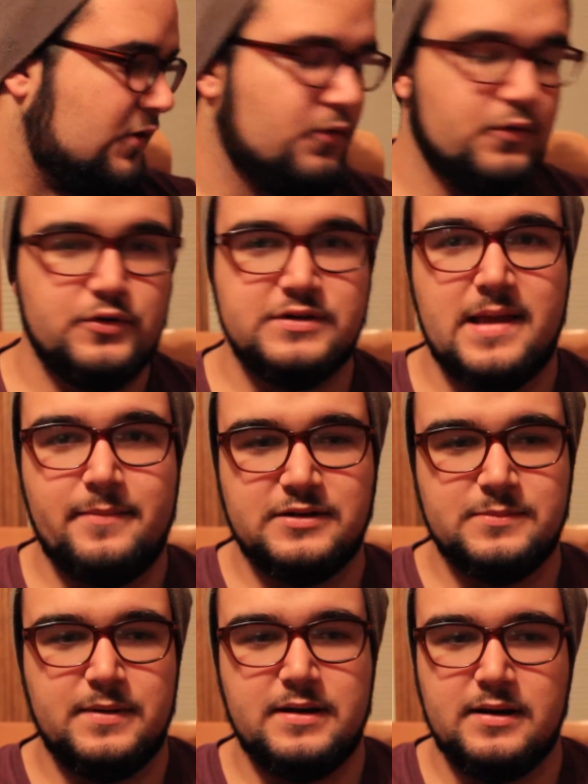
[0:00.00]
So there's not
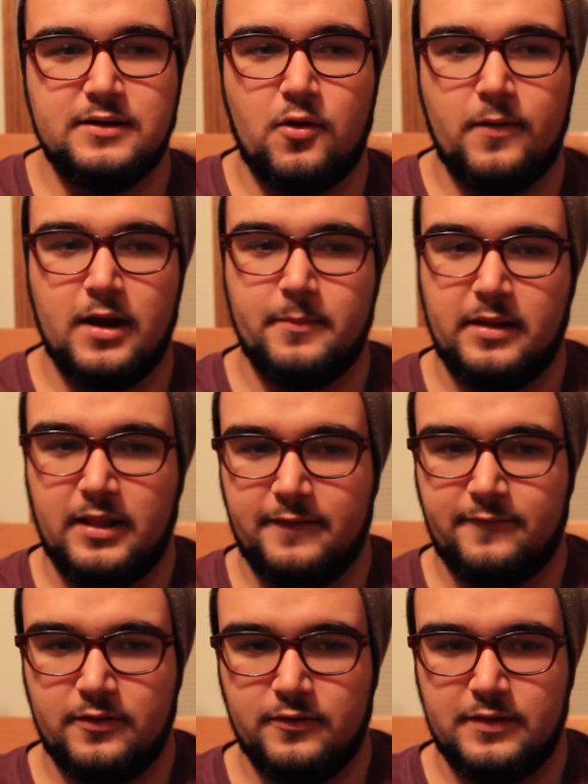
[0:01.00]
much been going on in my
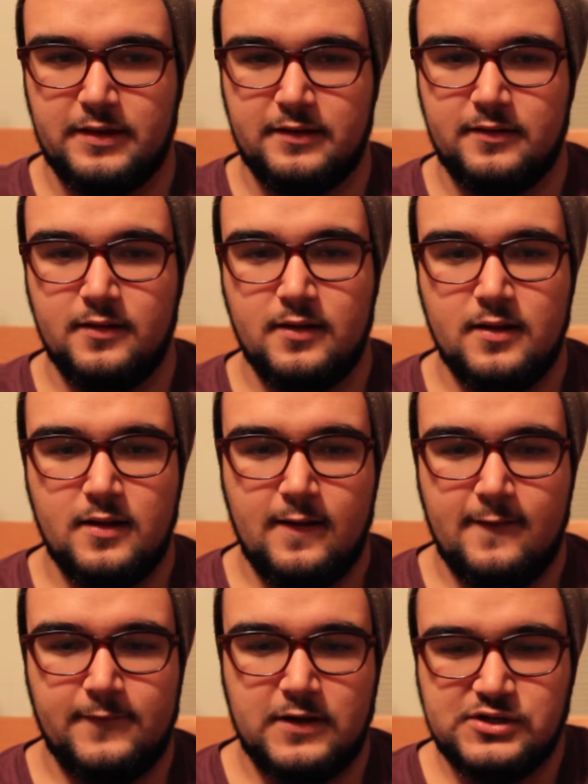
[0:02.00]
life other than
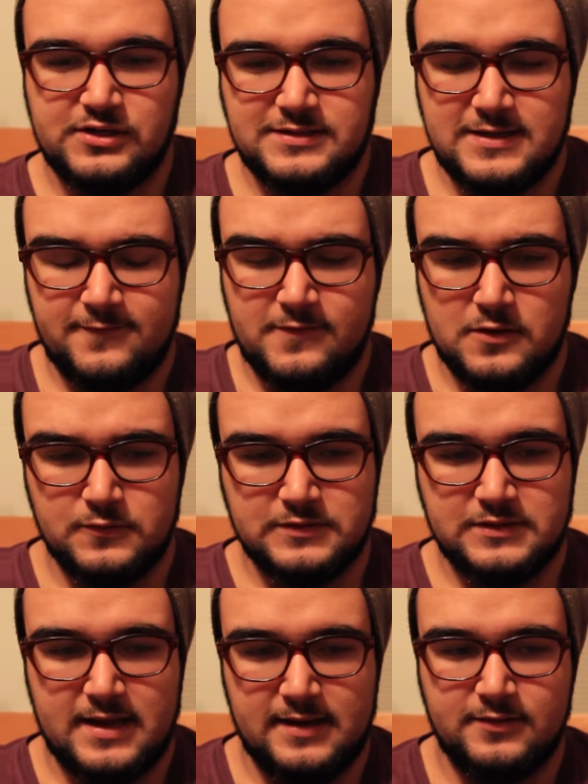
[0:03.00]
finishing
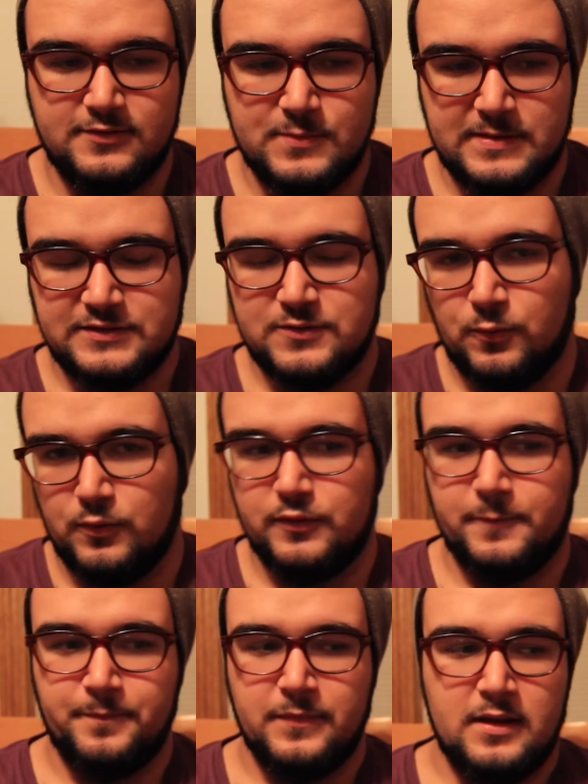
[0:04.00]
TFEOS and doing
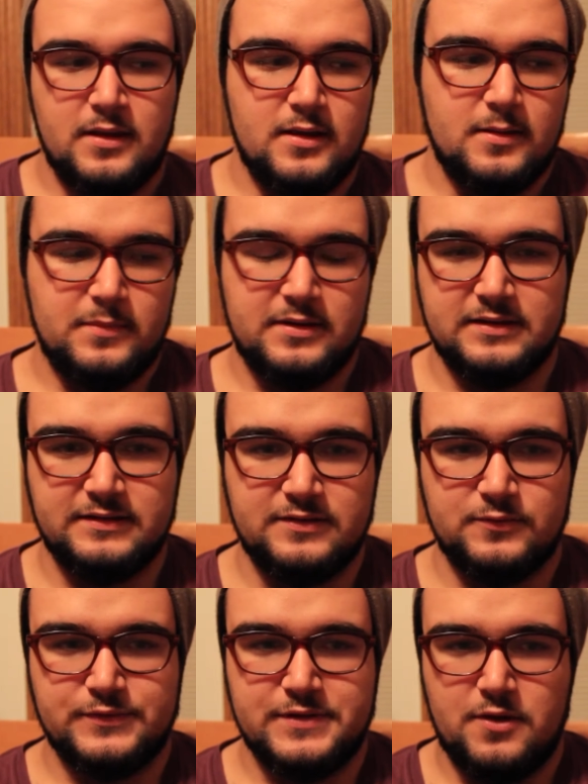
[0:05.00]
school, because
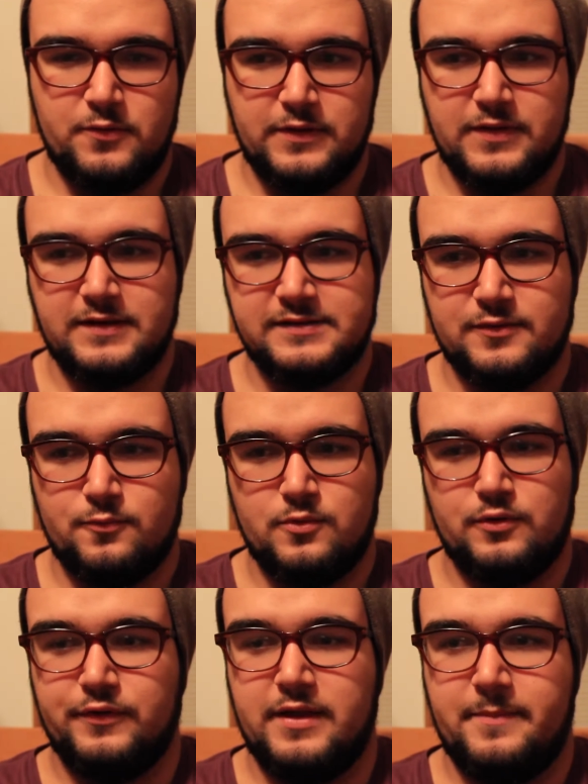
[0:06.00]
those are the only things in the
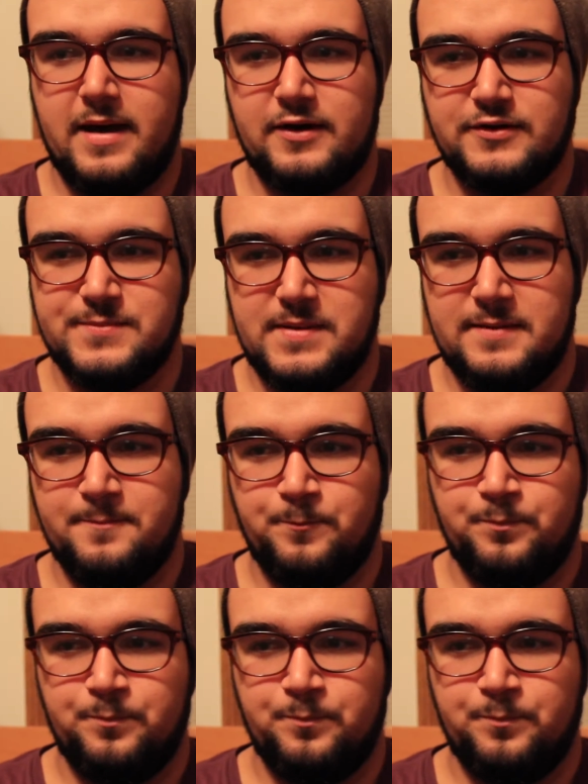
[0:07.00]
world that matter to me.